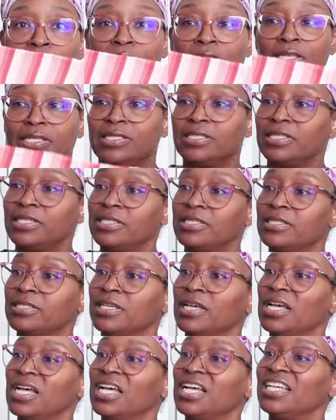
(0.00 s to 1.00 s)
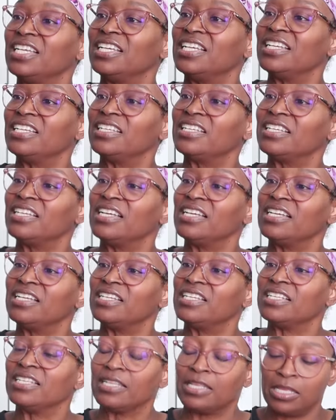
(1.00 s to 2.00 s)
this is, I
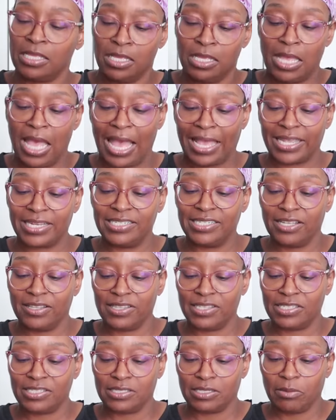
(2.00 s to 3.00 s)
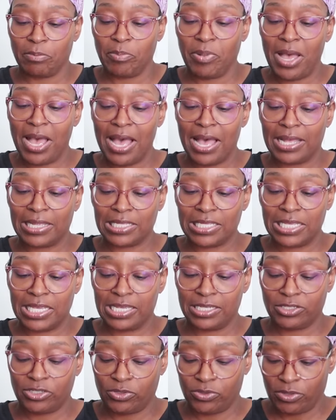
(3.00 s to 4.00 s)
can tell this is a
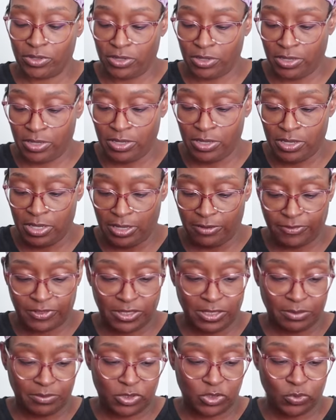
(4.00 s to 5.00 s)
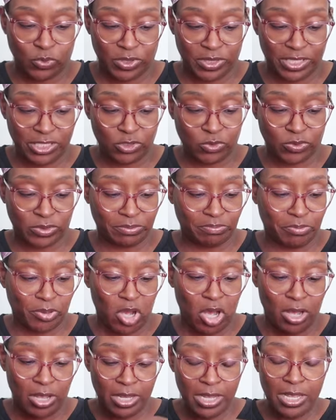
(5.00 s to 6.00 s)
polyester of some sort. This was
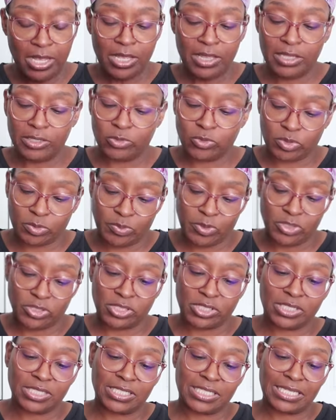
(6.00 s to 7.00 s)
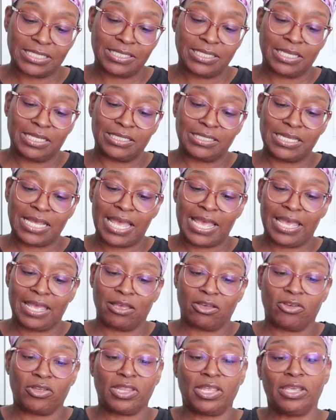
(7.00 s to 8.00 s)
bought, this was purchased because I see a
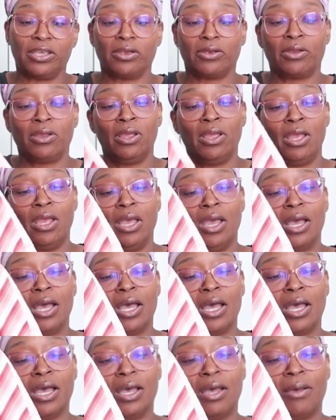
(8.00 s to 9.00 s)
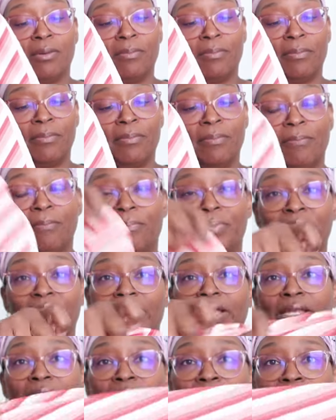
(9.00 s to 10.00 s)
tag on here. But